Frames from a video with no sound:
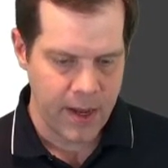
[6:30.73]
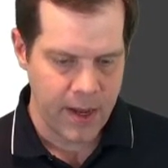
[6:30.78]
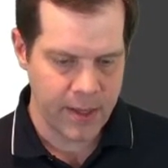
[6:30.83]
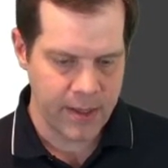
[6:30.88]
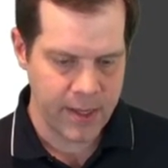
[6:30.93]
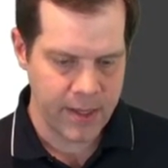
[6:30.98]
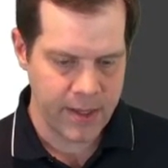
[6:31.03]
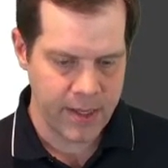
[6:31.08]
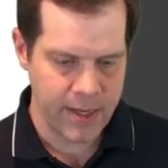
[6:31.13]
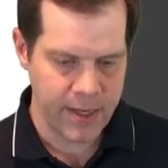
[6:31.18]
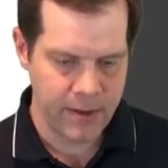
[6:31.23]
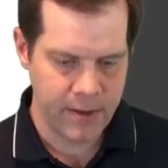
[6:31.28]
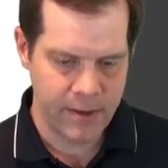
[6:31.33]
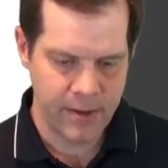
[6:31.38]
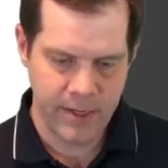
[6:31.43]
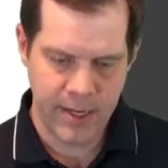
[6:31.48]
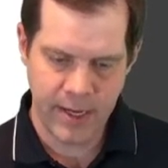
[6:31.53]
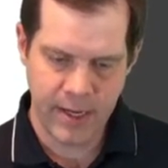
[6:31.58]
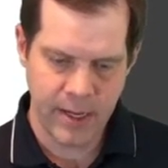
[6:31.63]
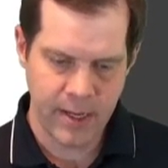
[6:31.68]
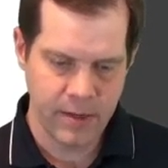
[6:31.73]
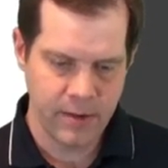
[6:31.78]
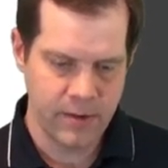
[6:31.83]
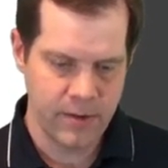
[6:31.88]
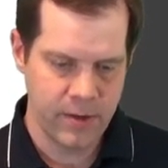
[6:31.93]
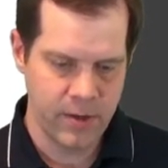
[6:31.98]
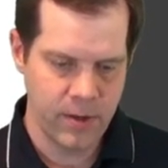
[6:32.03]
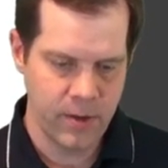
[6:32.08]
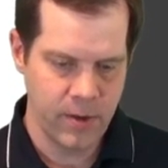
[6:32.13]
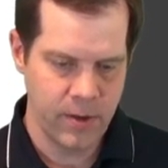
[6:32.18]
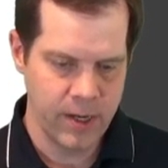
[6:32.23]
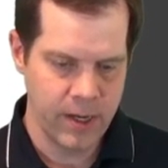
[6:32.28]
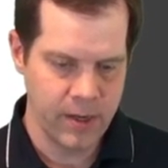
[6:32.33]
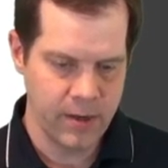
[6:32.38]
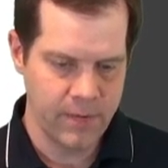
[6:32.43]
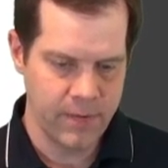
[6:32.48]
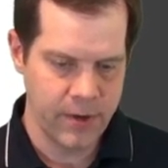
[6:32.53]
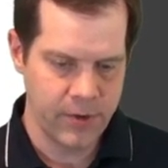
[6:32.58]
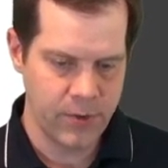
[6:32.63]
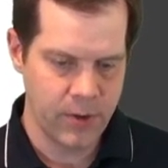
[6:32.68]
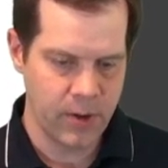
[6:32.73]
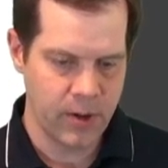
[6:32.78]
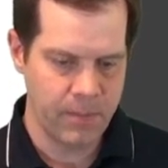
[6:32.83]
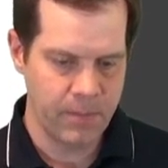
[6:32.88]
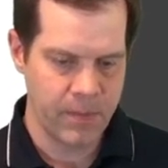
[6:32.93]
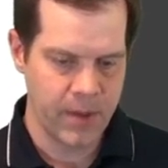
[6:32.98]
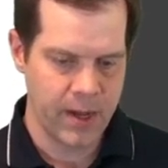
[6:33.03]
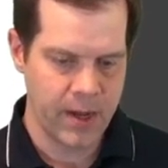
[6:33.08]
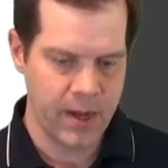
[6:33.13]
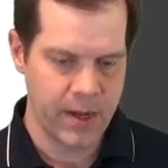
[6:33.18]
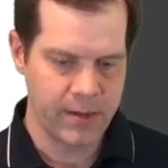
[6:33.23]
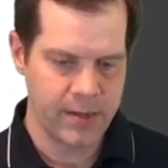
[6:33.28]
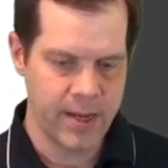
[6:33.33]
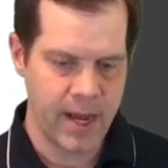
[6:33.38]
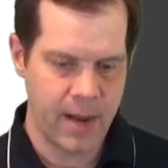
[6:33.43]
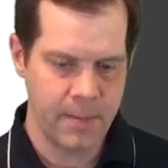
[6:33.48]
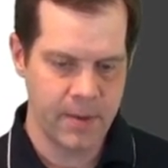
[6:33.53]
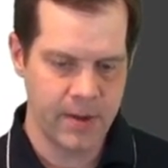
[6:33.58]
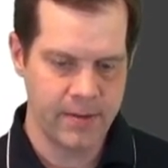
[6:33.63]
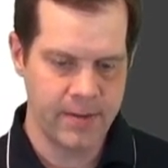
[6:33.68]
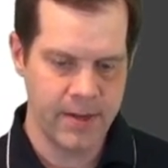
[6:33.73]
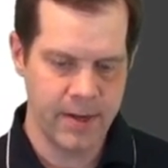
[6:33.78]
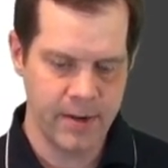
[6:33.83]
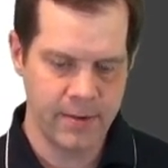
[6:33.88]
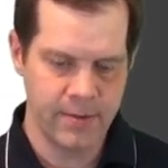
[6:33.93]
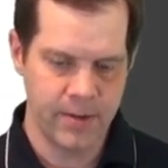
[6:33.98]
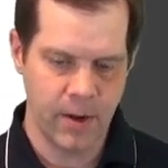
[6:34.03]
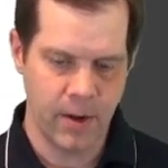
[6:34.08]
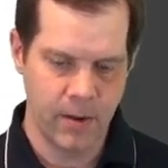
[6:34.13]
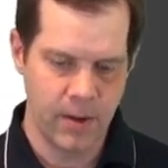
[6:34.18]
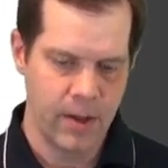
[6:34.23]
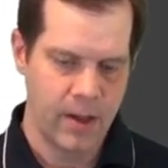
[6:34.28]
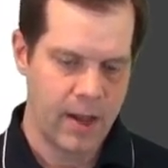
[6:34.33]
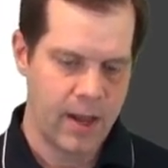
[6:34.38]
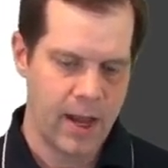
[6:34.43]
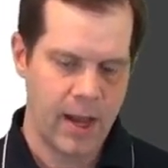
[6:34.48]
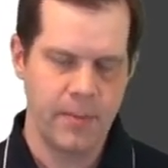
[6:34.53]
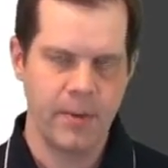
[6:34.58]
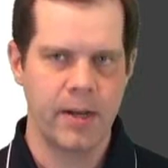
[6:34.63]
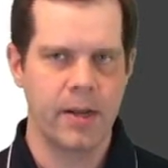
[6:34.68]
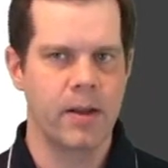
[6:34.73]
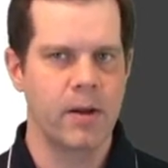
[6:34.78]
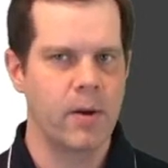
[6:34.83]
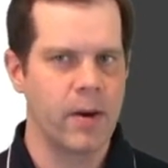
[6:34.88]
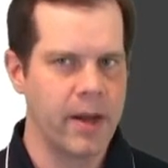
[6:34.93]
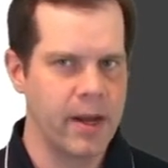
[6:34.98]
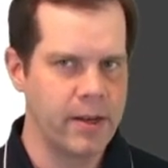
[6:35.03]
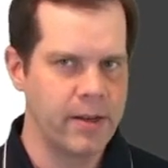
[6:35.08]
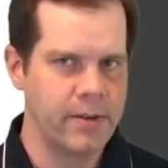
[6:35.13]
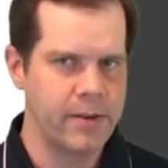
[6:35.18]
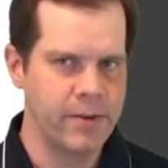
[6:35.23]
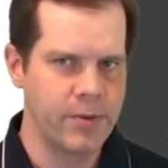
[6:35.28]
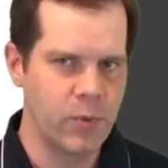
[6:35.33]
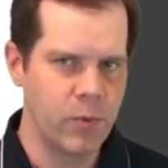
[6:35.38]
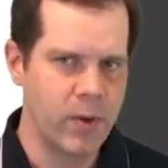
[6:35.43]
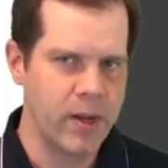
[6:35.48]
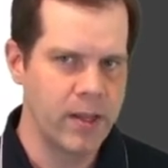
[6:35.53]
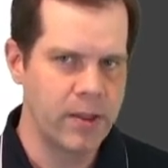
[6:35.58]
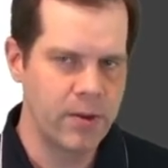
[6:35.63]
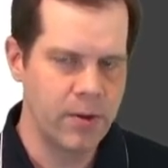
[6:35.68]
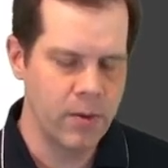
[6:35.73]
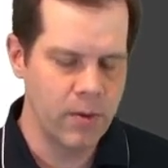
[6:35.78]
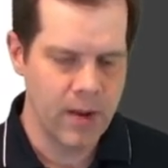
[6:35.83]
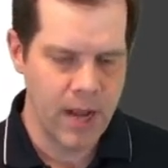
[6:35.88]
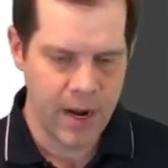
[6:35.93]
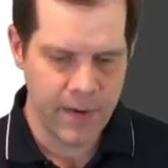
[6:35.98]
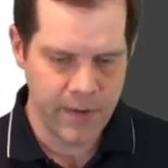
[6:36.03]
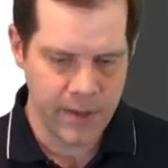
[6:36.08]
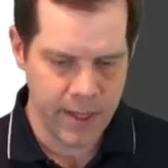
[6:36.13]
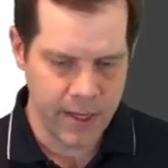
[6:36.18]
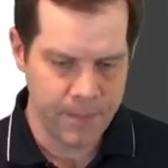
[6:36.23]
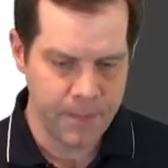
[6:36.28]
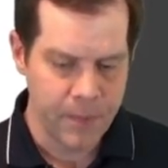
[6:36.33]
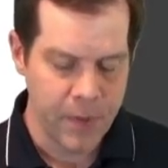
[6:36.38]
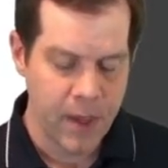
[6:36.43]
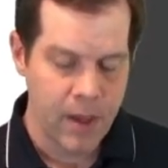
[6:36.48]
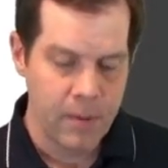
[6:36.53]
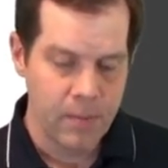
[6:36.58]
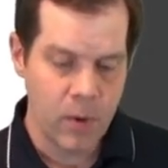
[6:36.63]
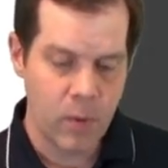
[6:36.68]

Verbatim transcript: And then they dig into individual uh, topics here. So I'm not going to go ahead and just read through everything.